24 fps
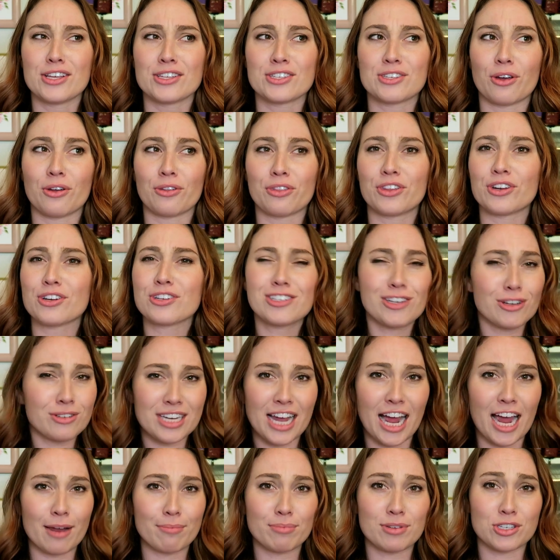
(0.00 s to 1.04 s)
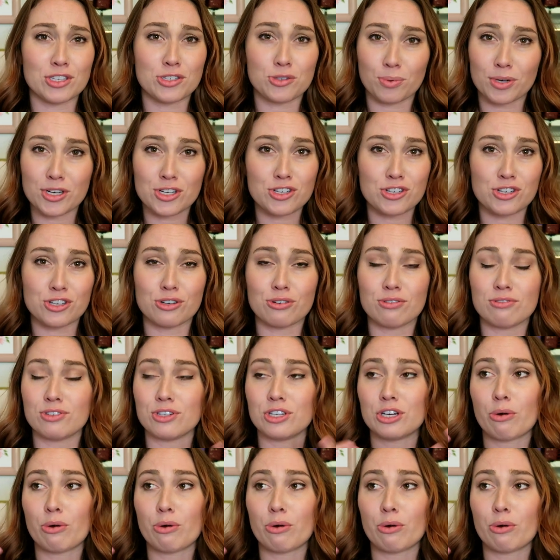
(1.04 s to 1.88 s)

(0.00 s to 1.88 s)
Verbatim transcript: so there's no time to switch shoes.